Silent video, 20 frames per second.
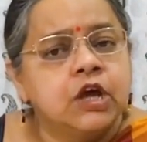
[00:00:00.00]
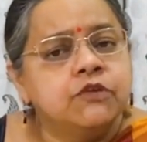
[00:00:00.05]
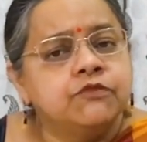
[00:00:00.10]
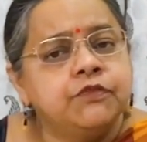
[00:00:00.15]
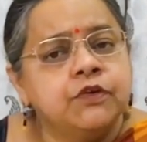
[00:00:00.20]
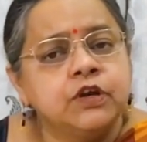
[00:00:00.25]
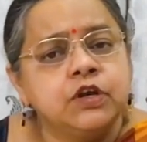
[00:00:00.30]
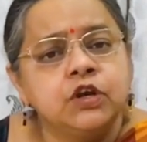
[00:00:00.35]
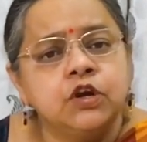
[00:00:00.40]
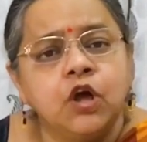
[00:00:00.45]

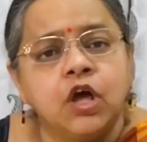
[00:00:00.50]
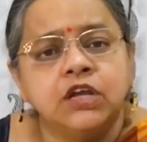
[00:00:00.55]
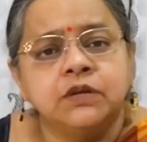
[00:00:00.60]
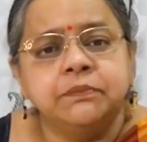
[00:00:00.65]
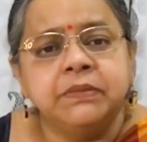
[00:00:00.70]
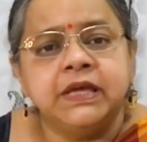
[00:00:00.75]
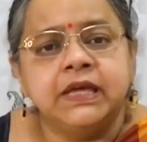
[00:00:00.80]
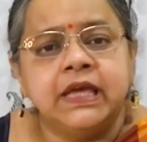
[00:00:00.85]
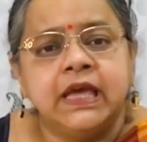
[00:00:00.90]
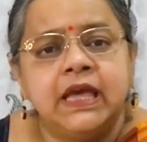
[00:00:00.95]
for not
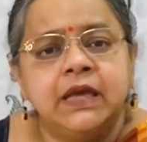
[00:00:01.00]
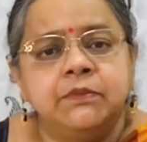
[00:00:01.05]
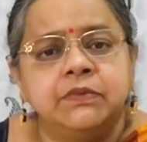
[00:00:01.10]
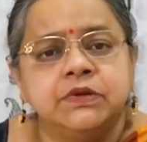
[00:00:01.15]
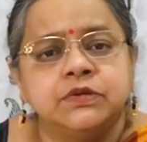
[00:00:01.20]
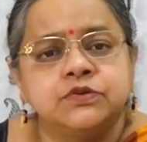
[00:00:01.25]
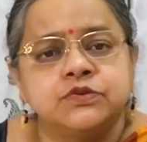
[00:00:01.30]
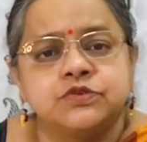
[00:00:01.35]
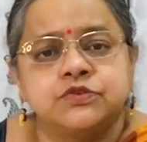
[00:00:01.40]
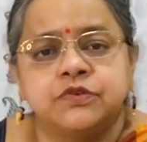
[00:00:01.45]
being able
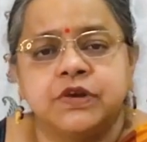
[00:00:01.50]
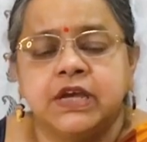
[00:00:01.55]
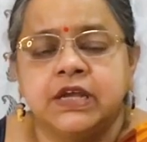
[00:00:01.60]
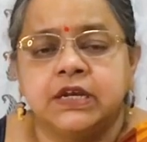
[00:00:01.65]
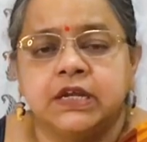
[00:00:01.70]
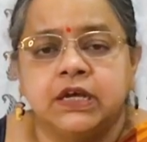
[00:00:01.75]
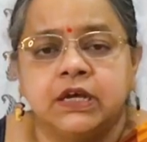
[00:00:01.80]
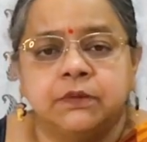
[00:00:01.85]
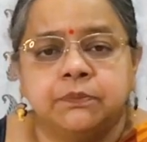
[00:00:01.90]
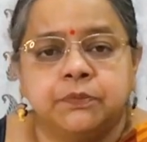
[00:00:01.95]
to train
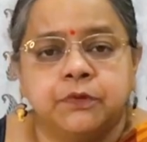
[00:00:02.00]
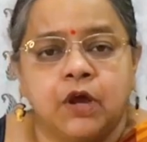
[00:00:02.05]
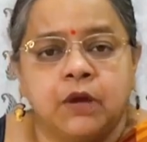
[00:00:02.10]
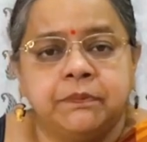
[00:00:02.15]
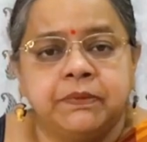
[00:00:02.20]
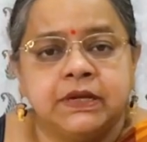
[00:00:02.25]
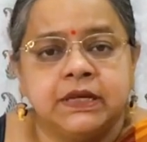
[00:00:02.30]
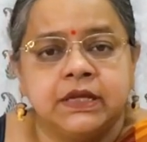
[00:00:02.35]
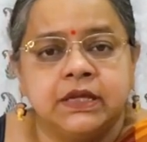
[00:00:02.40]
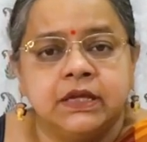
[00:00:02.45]
her
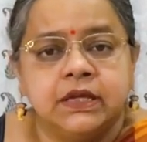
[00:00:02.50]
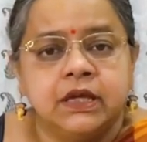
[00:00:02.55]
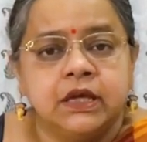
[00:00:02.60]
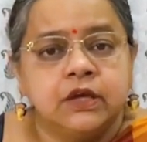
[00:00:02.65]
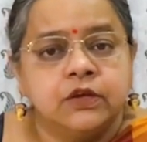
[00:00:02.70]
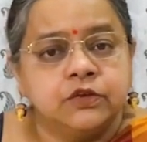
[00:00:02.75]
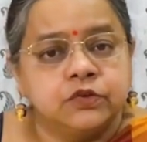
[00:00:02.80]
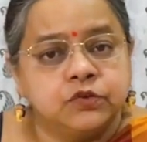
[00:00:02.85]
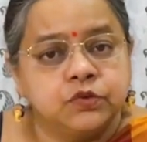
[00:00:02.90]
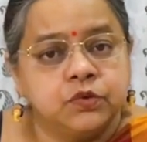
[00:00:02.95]
properly
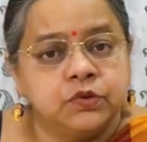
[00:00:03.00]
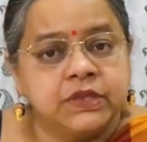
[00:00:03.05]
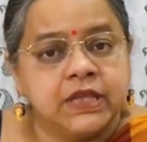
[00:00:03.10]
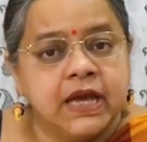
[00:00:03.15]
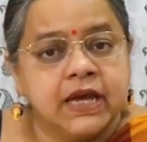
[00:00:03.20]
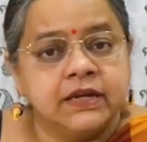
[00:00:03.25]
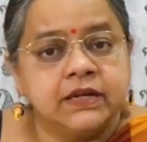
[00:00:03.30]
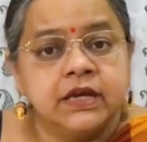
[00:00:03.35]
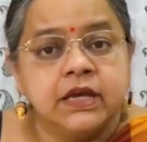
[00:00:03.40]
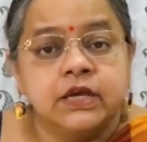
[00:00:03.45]
so
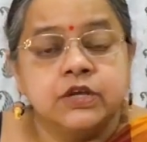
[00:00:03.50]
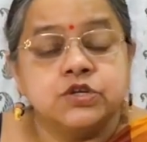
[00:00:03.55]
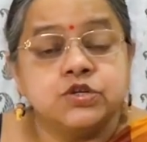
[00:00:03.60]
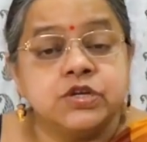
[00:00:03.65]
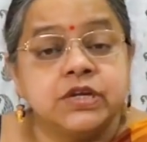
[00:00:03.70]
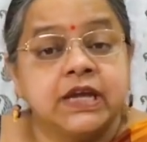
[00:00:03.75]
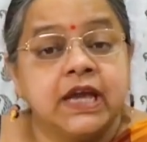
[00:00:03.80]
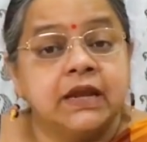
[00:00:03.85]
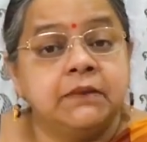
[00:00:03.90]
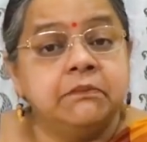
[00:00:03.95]
that
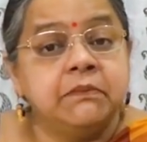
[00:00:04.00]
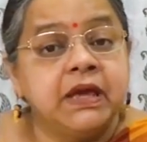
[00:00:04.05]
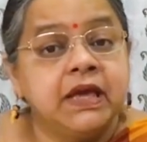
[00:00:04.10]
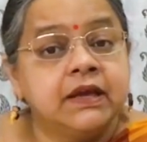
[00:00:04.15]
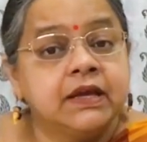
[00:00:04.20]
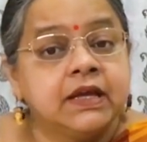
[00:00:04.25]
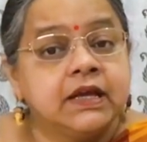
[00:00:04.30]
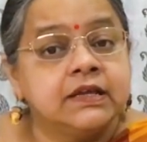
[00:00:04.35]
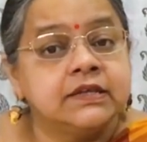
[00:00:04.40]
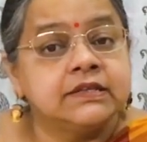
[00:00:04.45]
she can
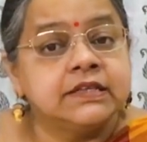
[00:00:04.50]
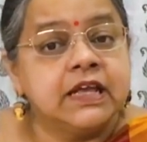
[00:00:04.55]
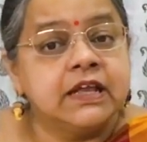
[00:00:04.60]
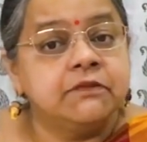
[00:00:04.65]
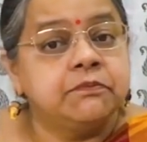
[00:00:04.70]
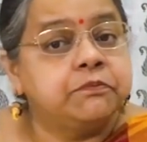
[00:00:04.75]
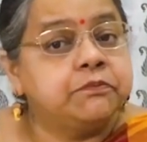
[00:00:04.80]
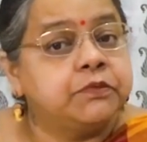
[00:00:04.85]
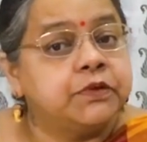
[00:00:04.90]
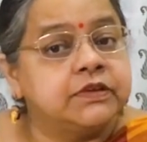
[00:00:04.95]
make herself
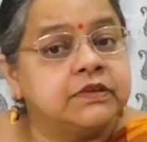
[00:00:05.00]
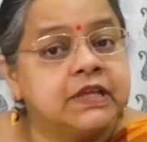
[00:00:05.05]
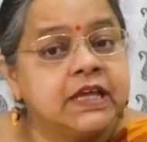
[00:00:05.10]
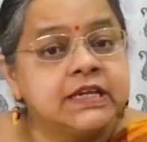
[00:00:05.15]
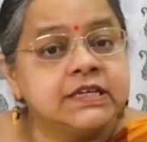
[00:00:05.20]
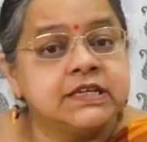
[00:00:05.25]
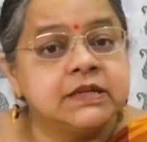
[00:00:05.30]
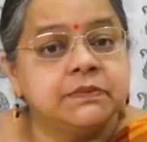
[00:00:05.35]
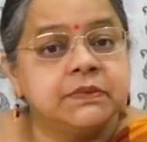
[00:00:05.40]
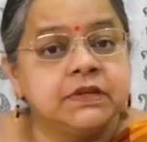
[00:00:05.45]

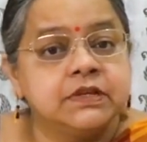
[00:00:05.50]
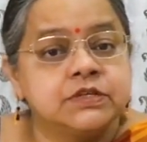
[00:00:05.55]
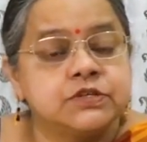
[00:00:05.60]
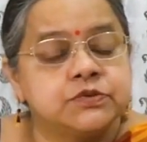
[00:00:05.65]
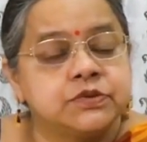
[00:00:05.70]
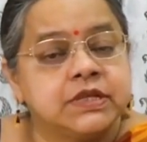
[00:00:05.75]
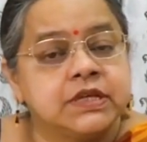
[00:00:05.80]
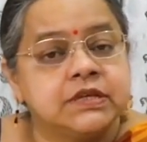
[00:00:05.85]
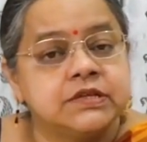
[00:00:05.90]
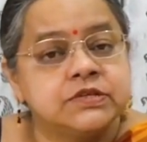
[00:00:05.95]
presentable to
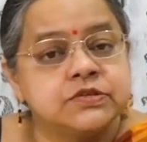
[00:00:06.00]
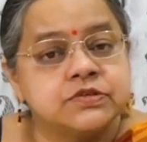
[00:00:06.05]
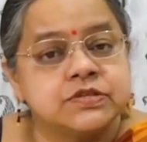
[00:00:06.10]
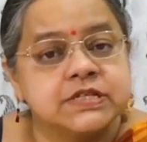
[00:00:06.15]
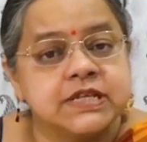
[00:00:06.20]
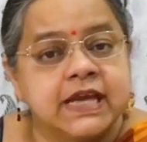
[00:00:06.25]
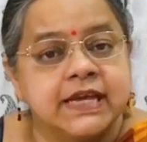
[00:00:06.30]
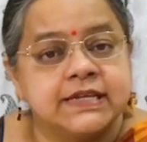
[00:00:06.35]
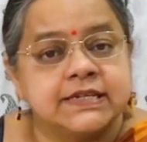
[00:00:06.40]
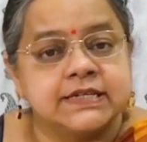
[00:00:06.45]
the
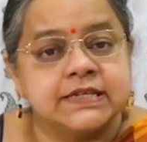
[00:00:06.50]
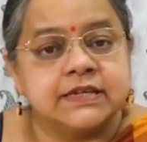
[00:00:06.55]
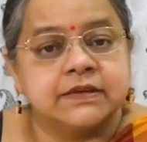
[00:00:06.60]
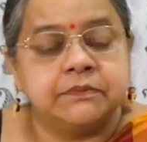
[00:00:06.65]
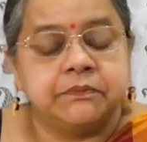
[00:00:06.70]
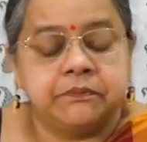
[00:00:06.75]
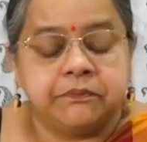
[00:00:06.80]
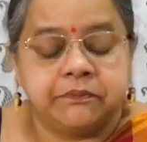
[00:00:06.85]
society.